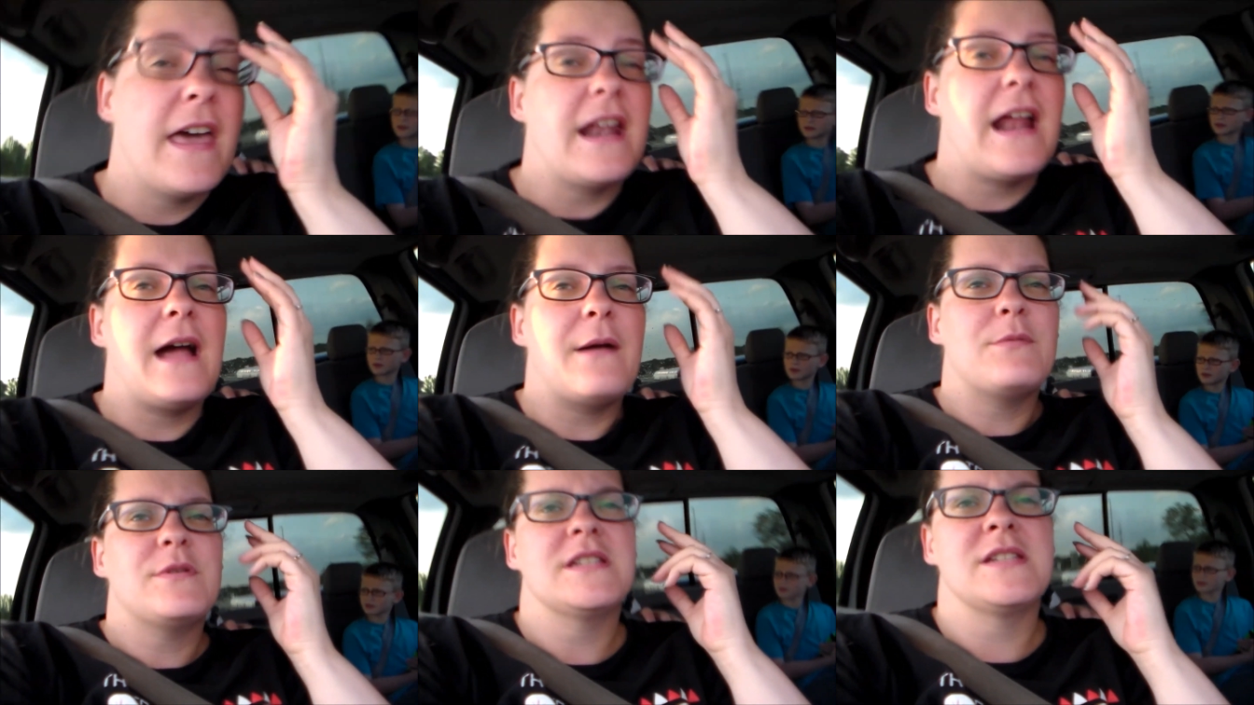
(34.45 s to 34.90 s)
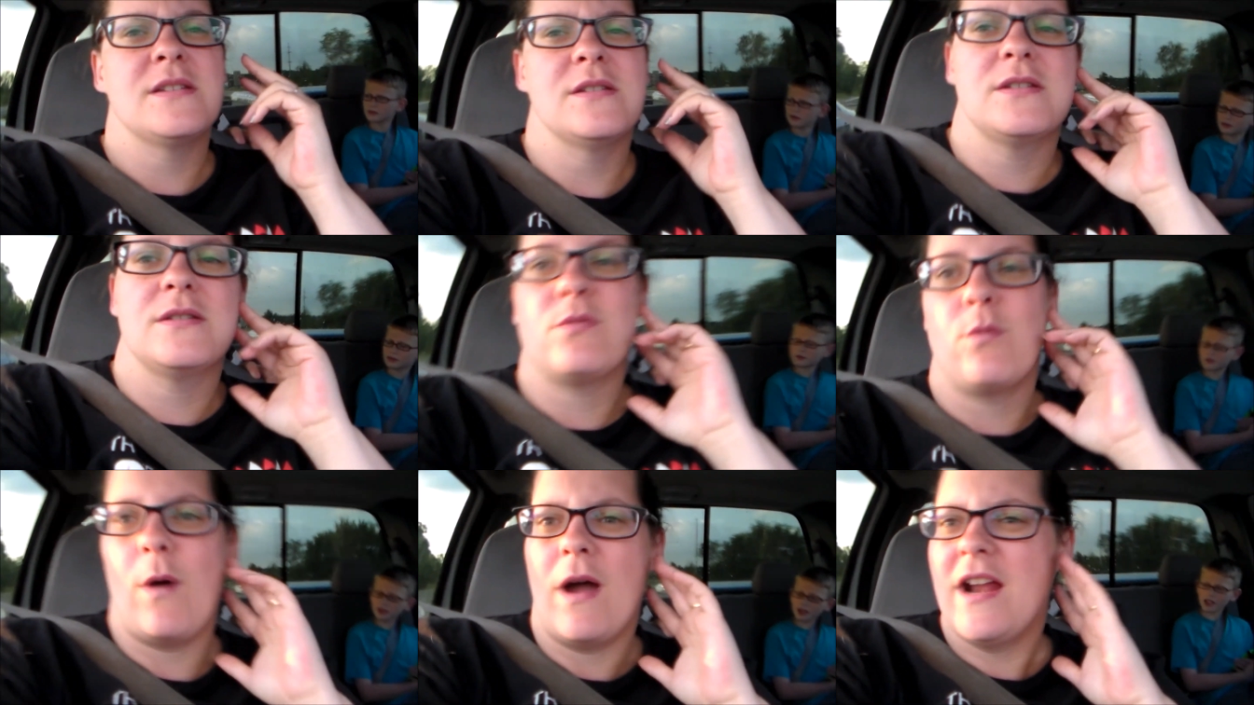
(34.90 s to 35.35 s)
then I
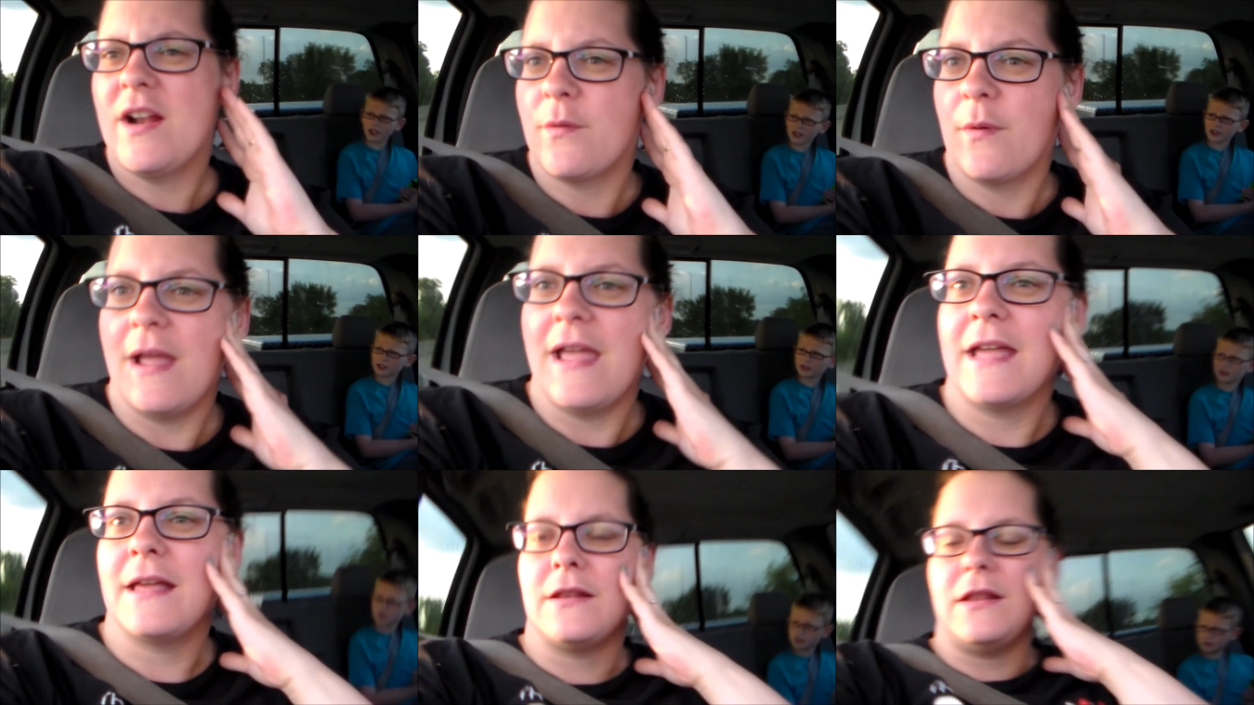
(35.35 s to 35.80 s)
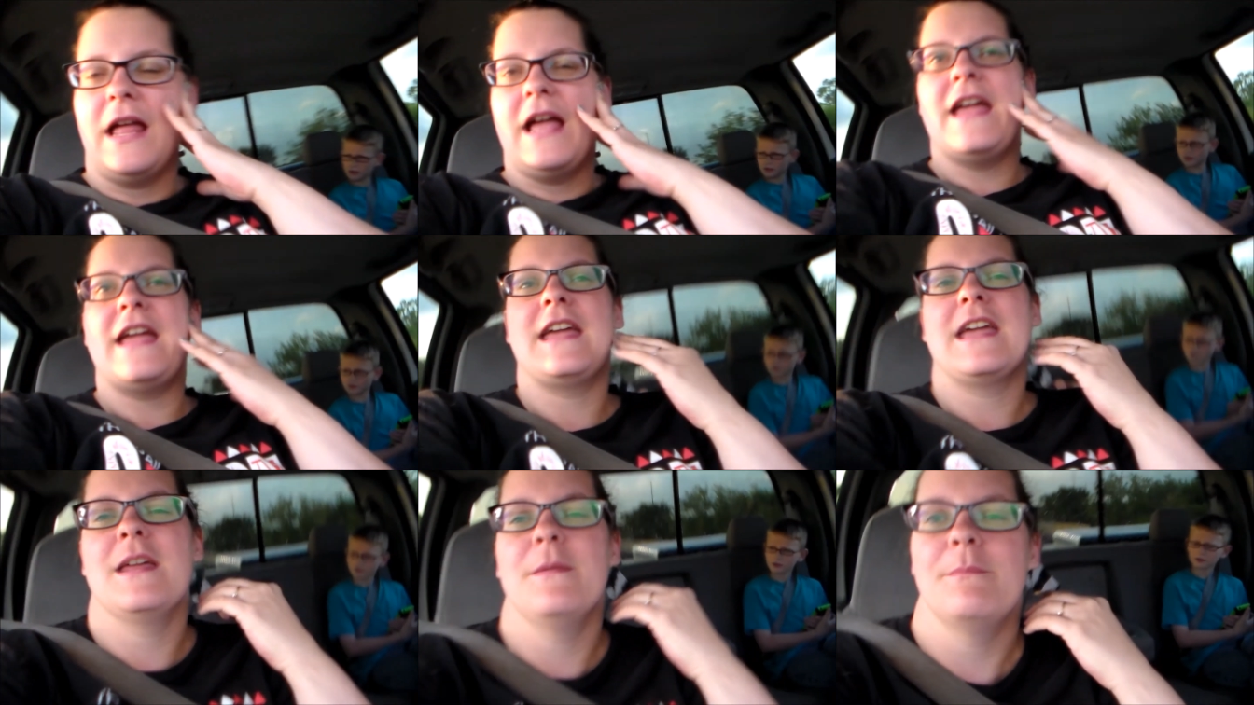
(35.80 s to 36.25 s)
was wide awake
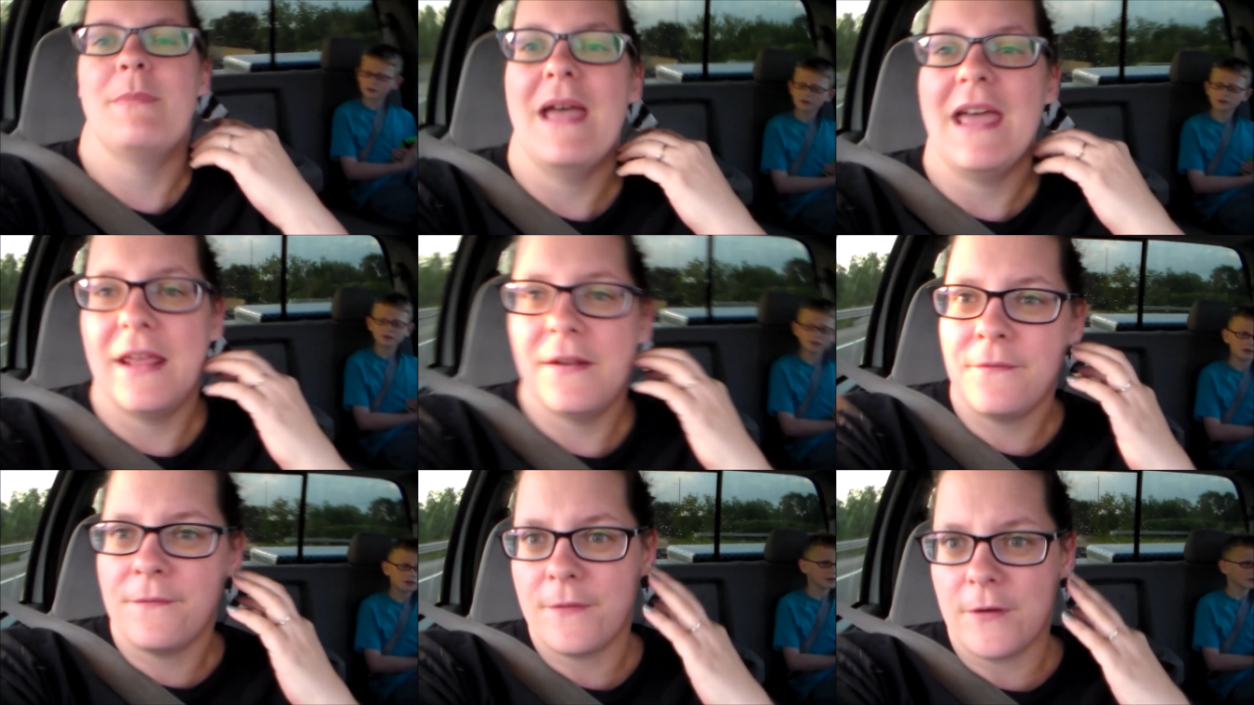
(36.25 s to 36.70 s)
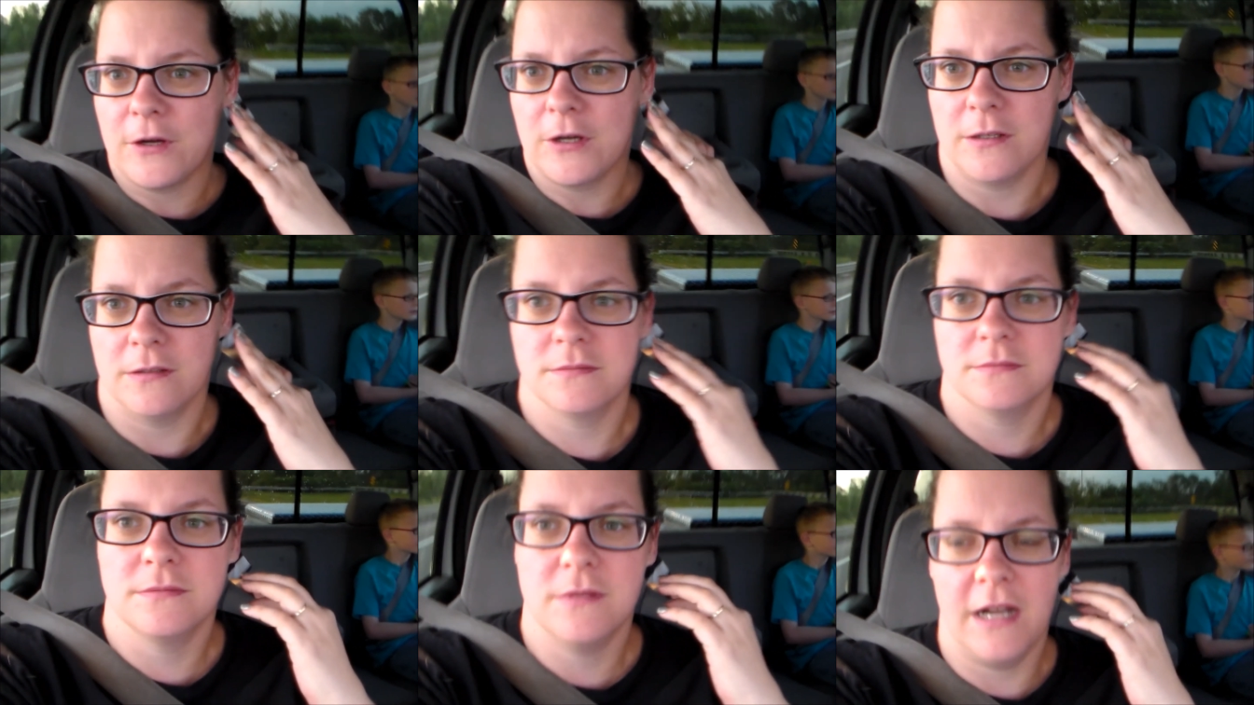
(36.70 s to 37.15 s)
laying in bed
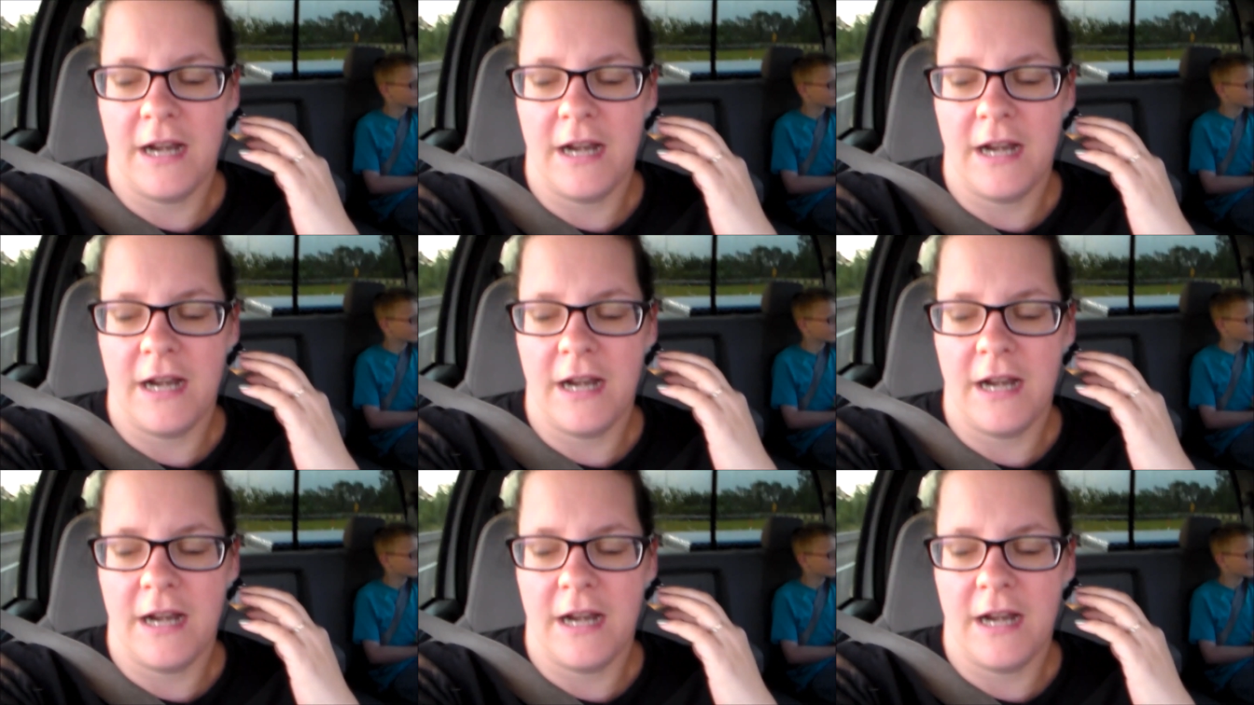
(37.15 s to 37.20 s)
for